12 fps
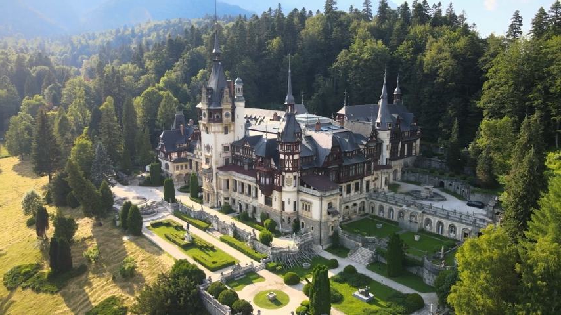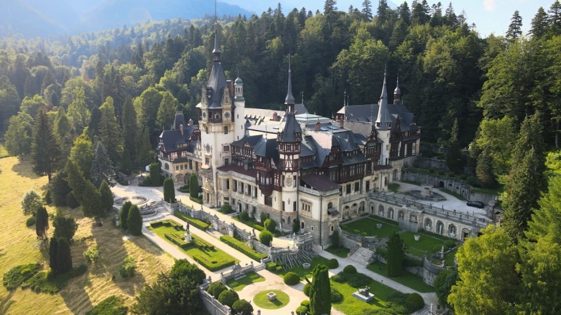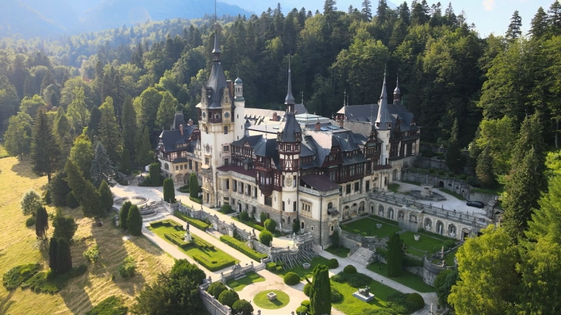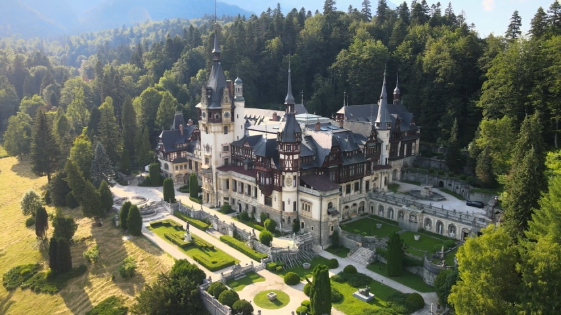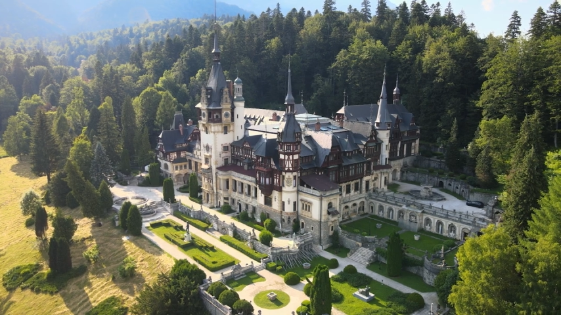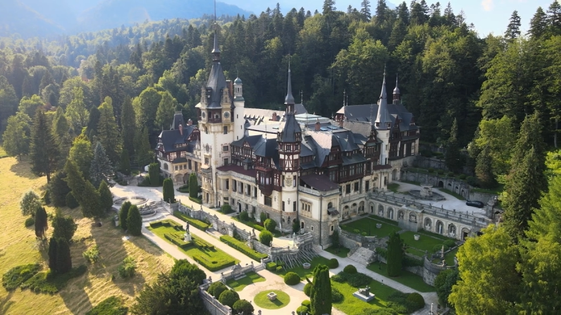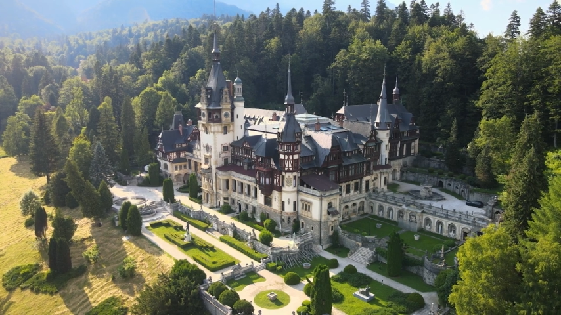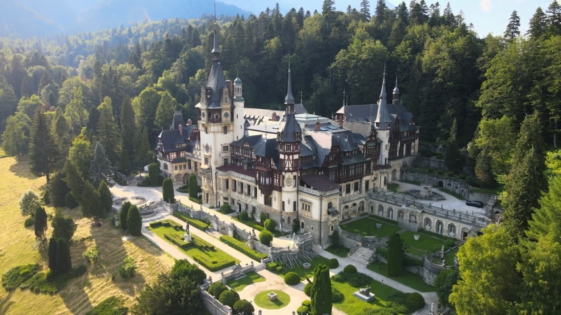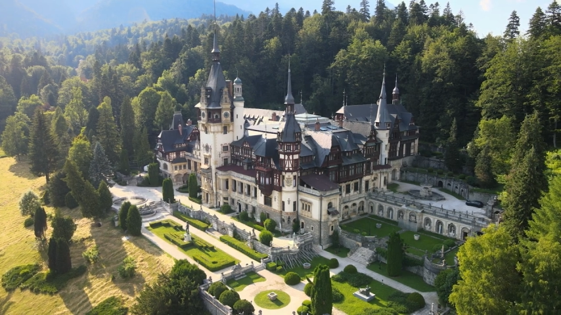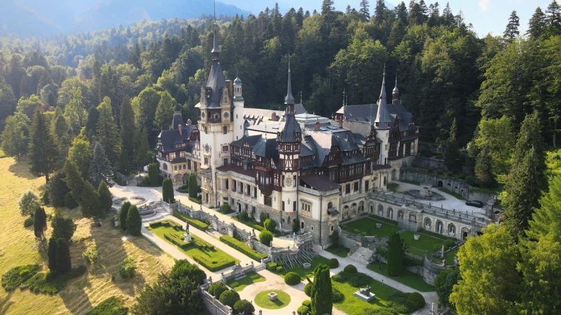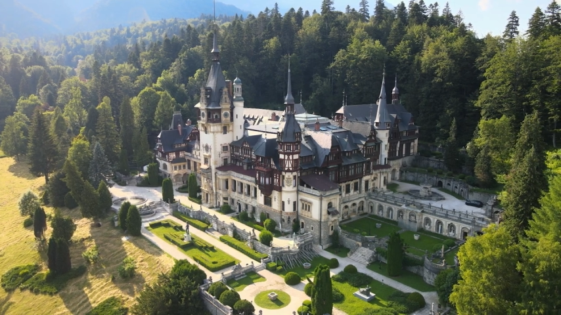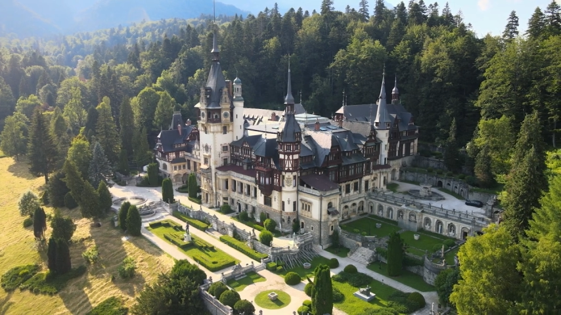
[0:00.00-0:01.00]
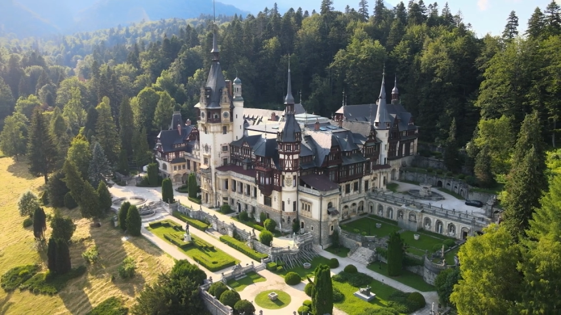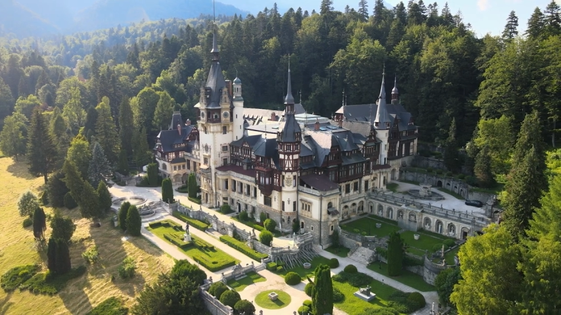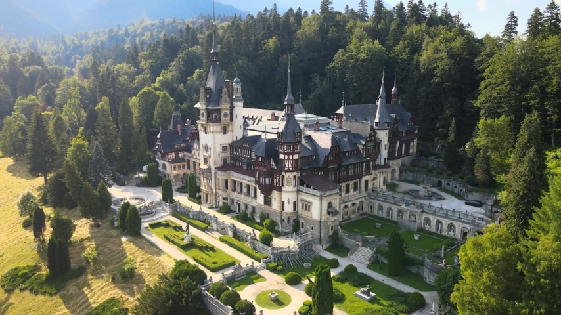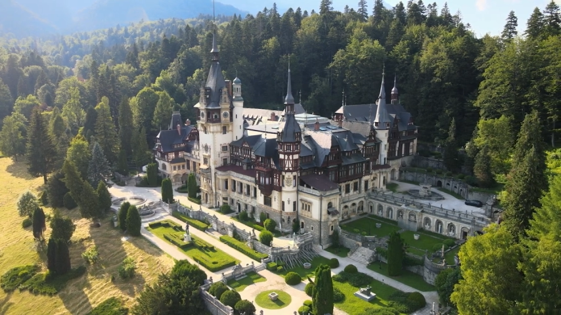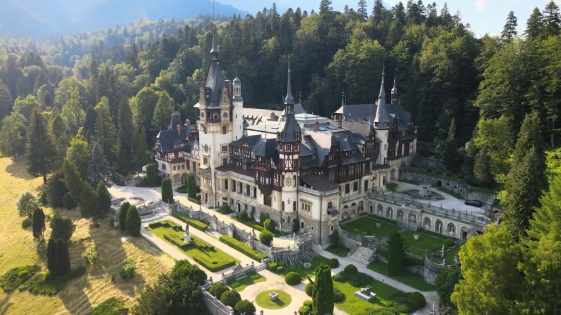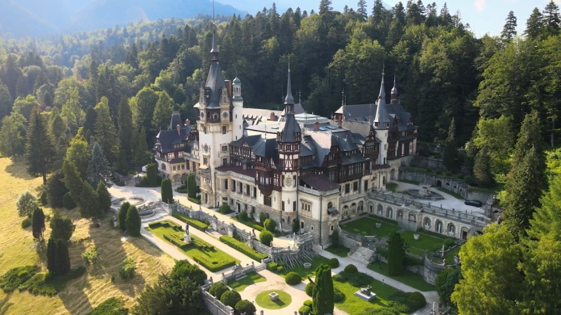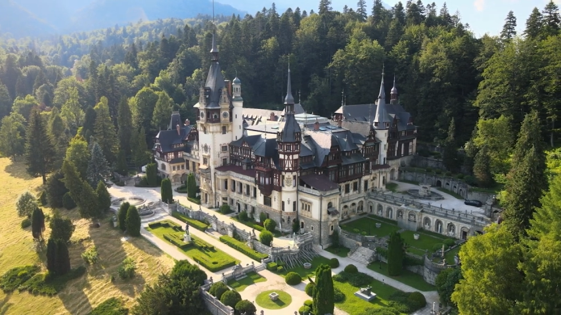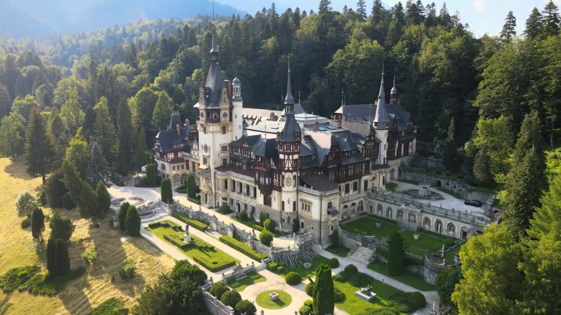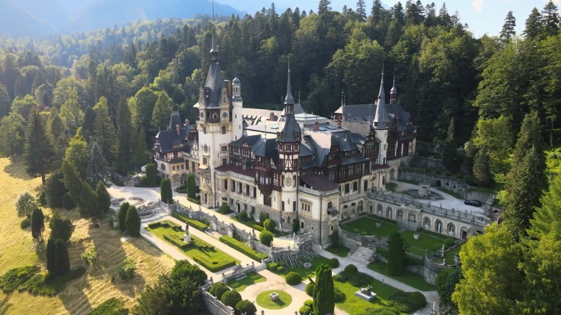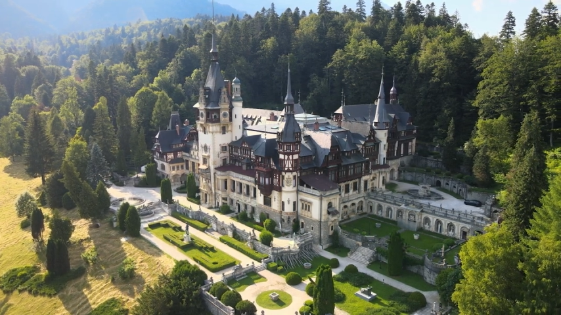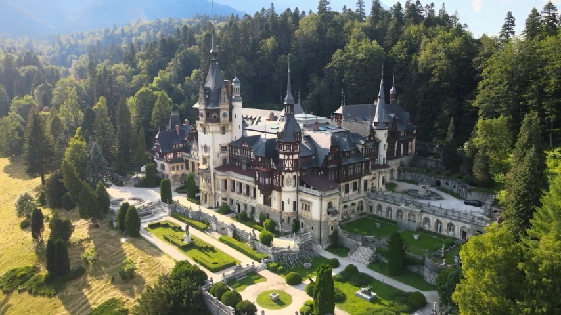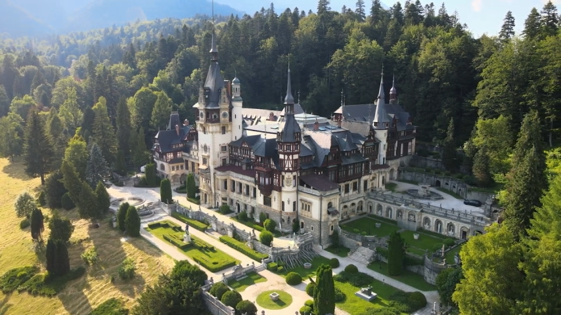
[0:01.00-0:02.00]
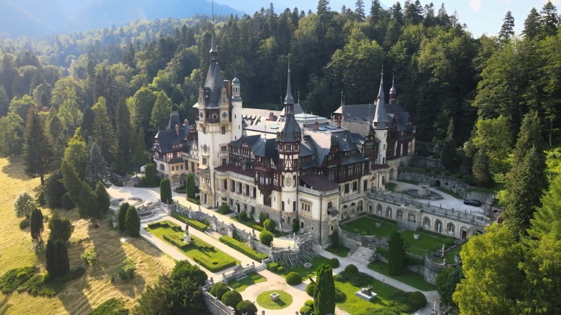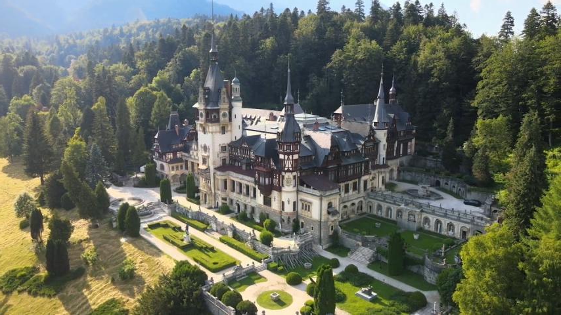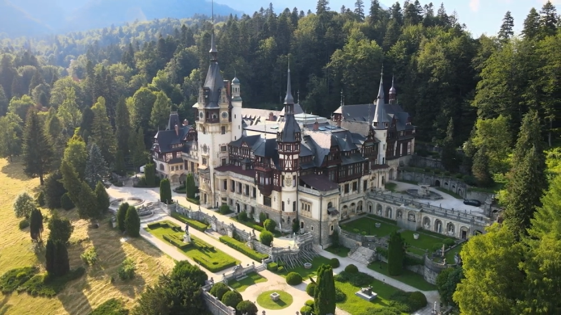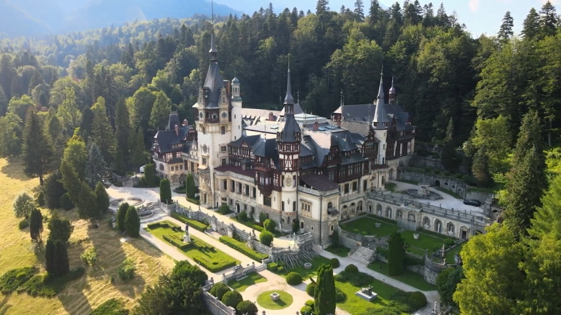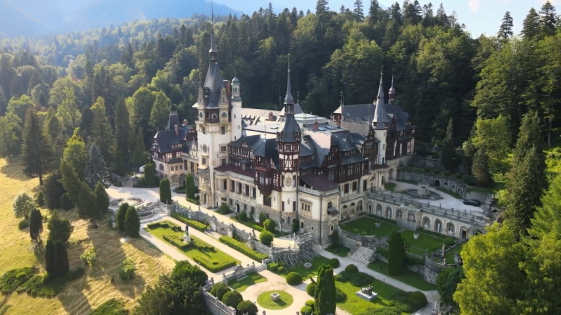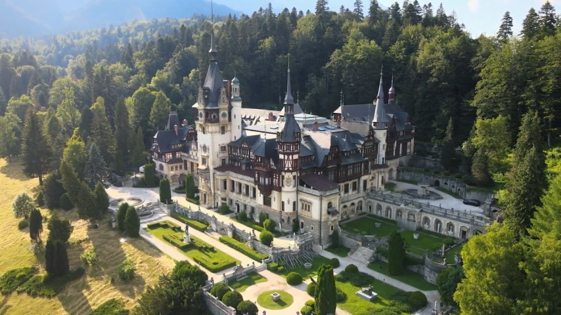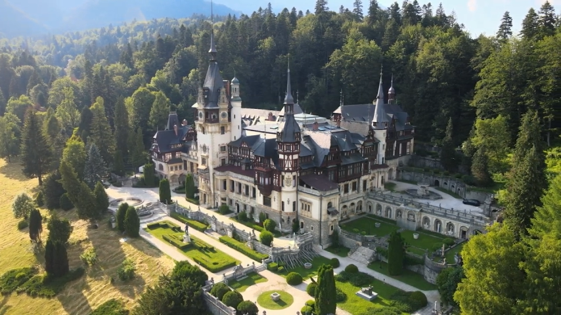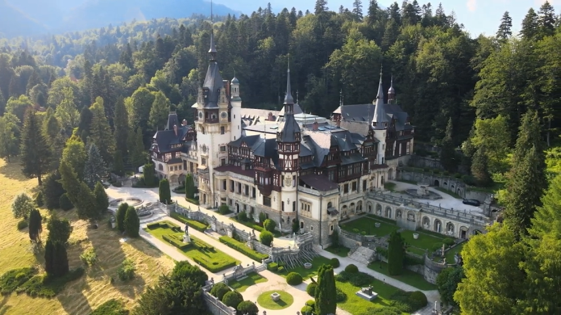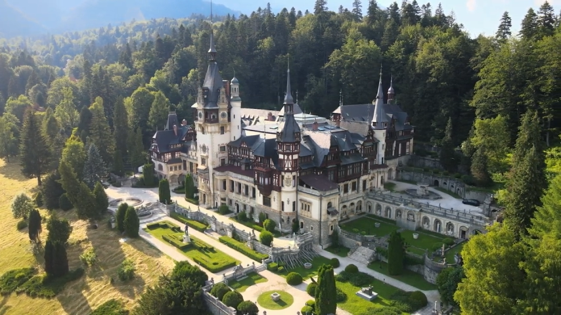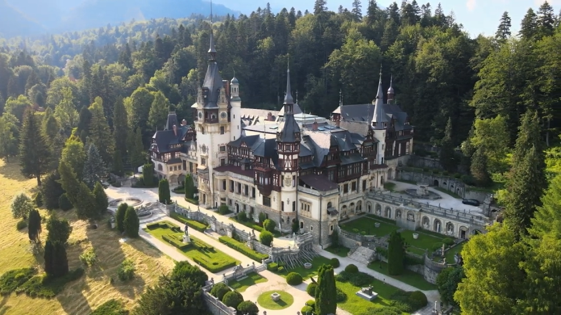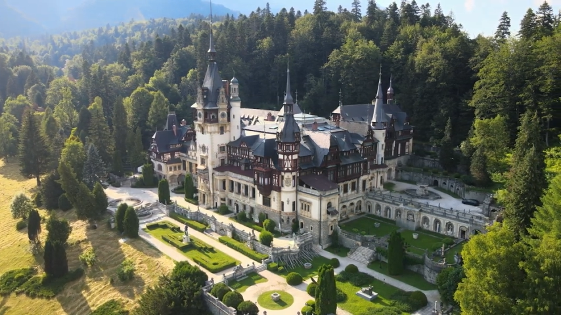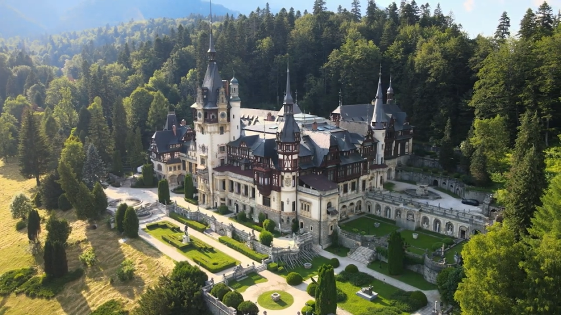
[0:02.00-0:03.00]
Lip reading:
No face is visible, so there are no lips to read.